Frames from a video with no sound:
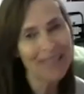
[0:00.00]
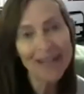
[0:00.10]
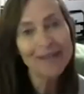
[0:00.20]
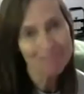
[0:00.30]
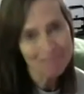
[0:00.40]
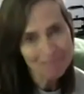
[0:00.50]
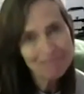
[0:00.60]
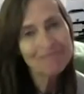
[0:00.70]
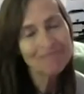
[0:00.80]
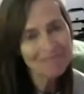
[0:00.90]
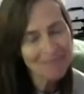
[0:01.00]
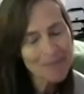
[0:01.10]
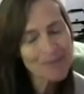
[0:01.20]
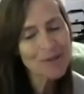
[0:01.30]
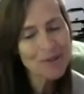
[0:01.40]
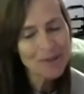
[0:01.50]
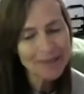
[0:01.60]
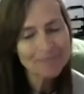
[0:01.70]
Yeah, absolutely.